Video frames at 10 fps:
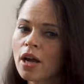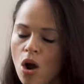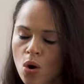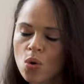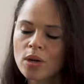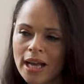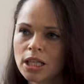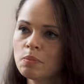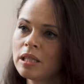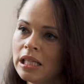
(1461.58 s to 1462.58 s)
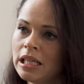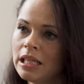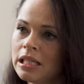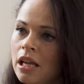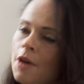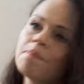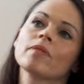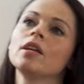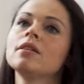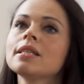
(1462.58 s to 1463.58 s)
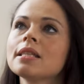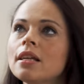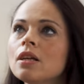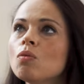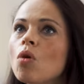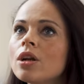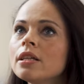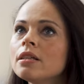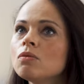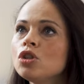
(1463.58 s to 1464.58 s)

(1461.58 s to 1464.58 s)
my own expertise and understanding what it